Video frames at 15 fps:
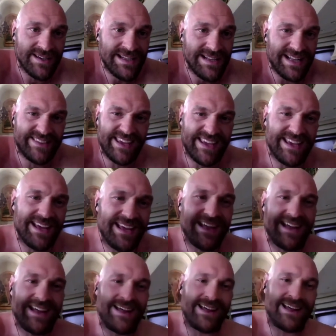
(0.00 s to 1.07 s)
I think,
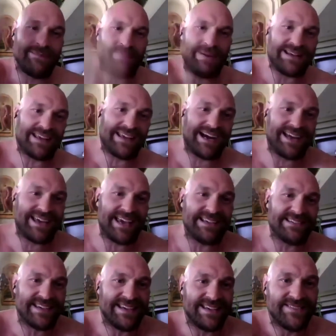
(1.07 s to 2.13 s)
beat the guy
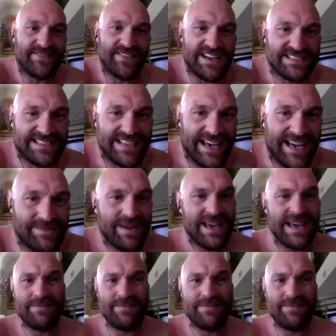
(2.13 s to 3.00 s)
easy first time.